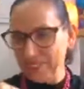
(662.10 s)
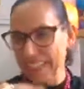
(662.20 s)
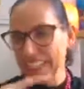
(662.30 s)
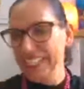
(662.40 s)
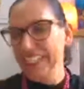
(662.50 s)

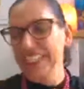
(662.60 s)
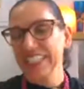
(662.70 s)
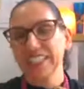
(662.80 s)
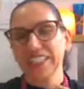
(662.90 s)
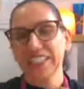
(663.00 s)
And this
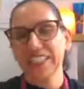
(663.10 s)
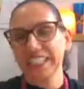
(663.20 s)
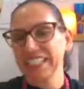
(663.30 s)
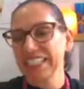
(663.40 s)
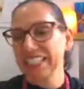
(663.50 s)
little
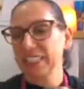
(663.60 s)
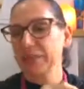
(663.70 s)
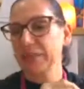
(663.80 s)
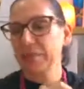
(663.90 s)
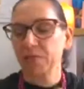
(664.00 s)
kid said to
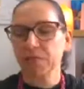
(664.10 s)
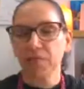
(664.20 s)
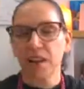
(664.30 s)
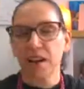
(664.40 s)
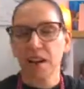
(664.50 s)
me,
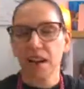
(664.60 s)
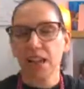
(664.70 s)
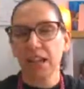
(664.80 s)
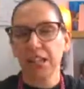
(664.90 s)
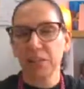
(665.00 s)
I
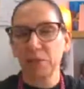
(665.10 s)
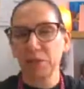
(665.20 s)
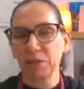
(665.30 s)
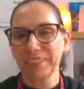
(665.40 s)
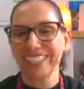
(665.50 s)
like your
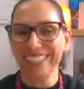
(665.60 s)
book.